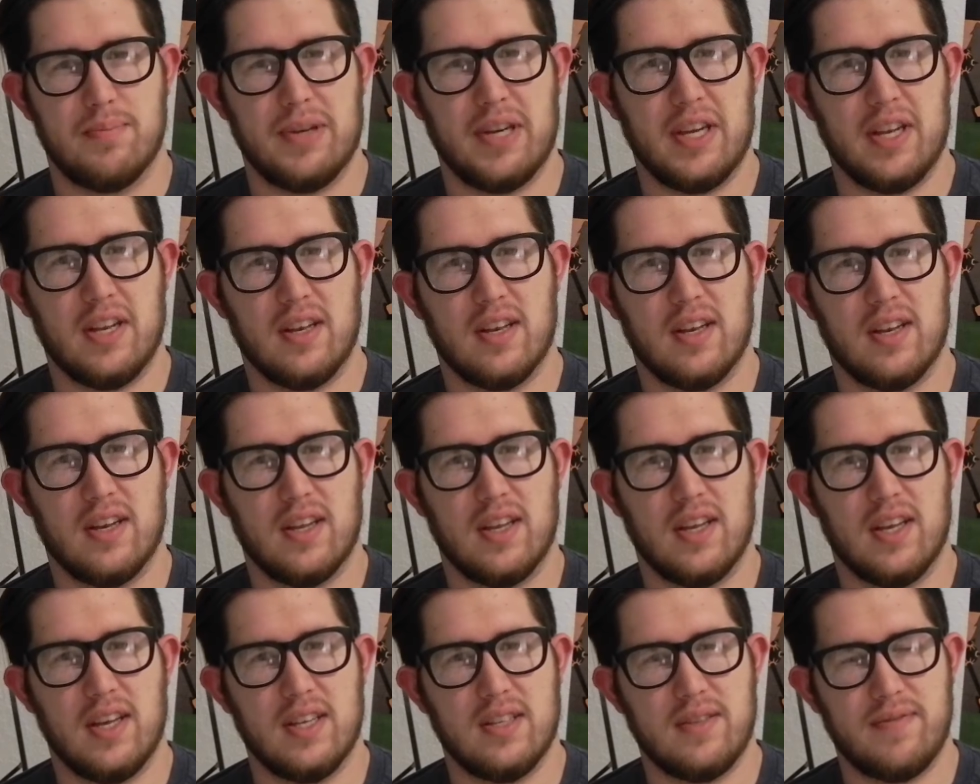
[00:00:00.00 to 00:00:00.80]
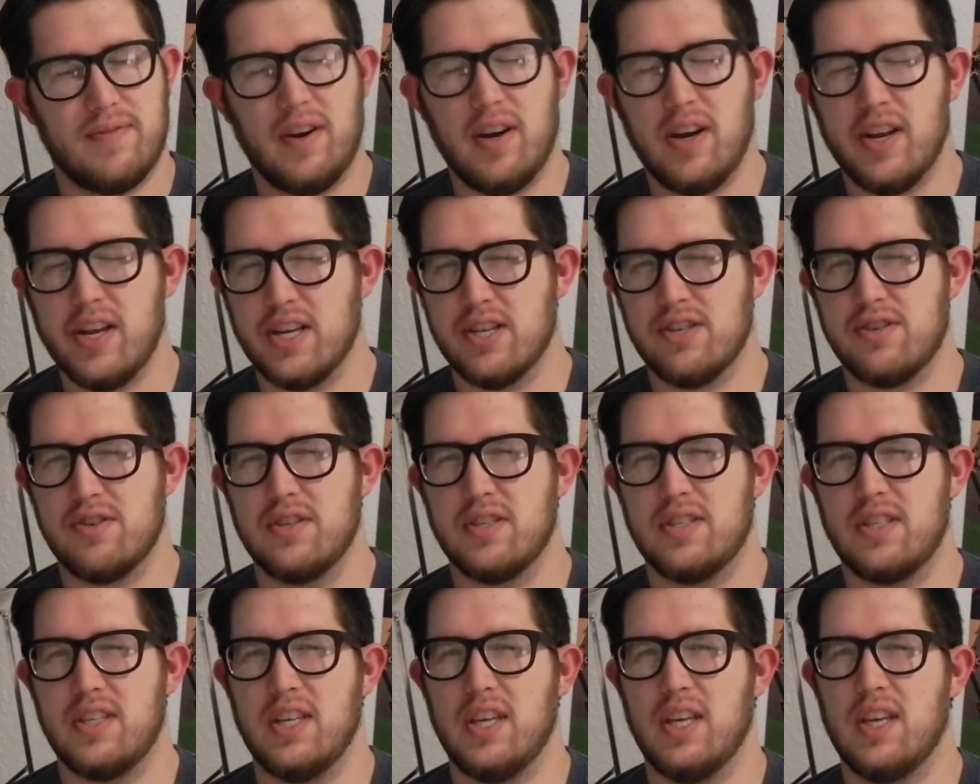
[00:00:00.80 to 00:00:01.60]
but it's very
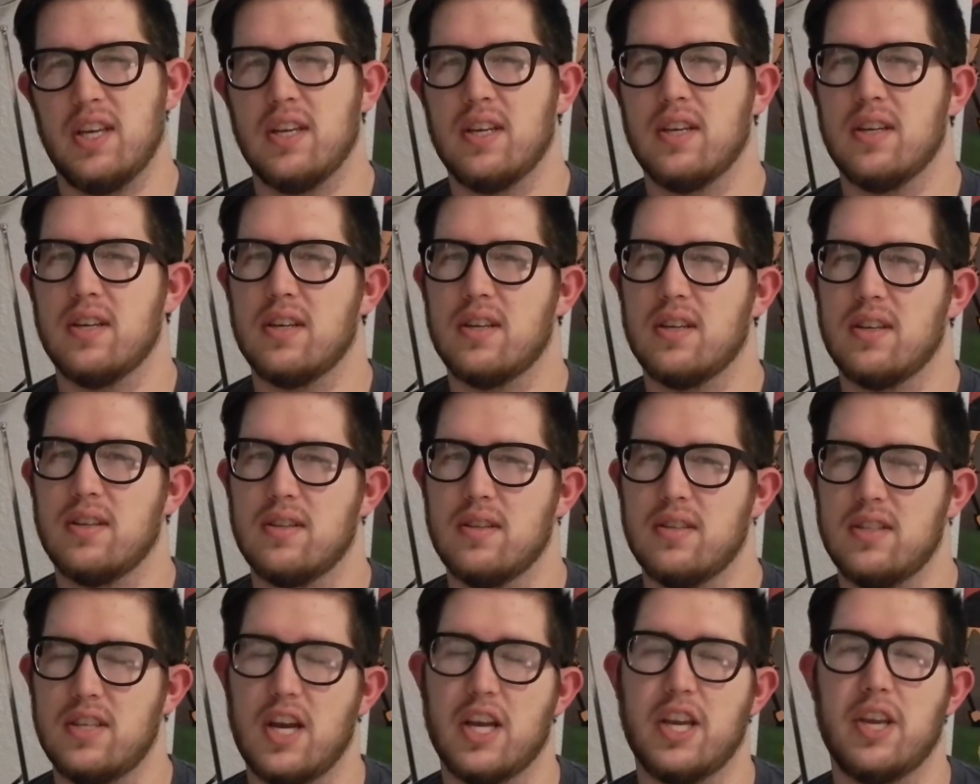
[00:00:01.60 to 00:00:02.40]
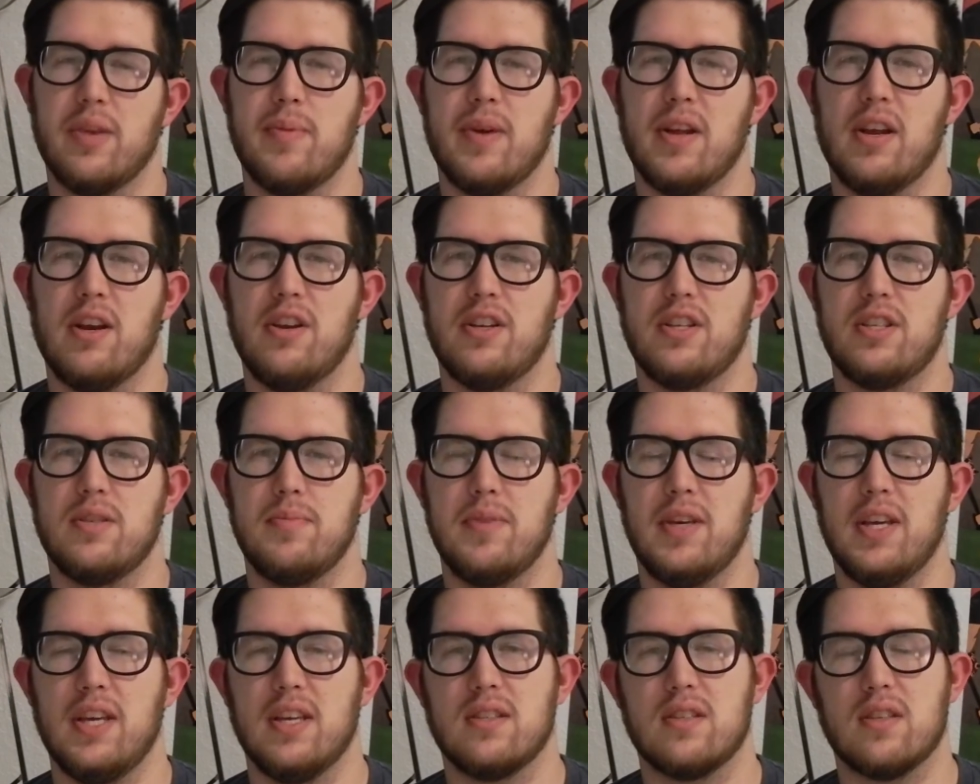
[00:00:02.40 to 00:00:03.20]
interesting documentary to
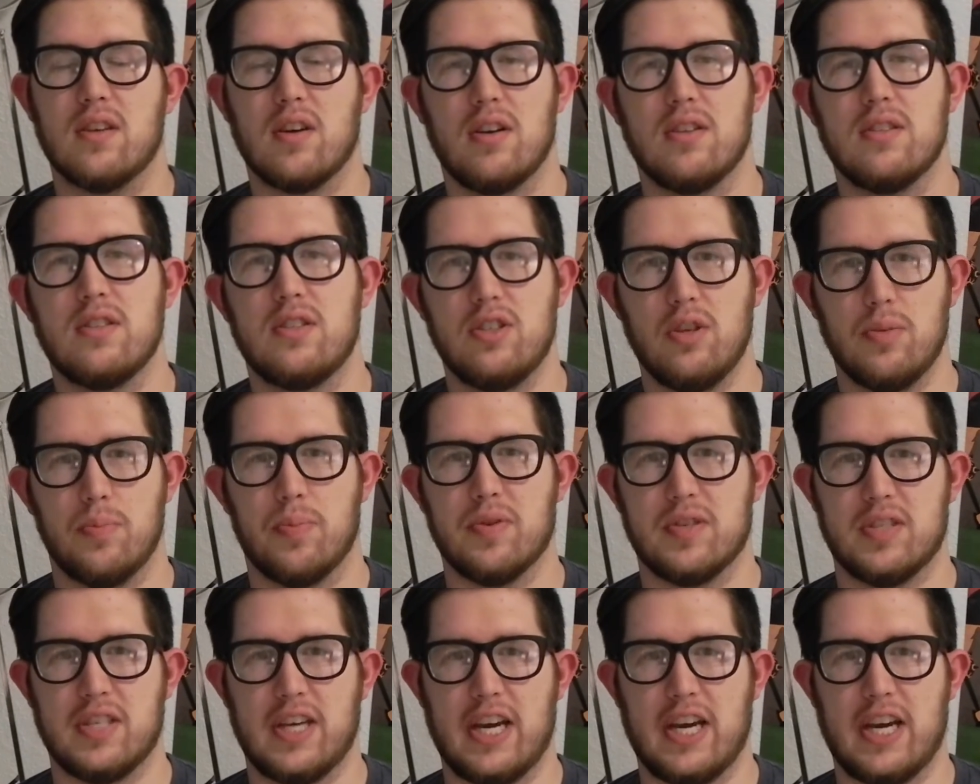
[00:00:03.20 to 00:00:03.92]
me. It's called Super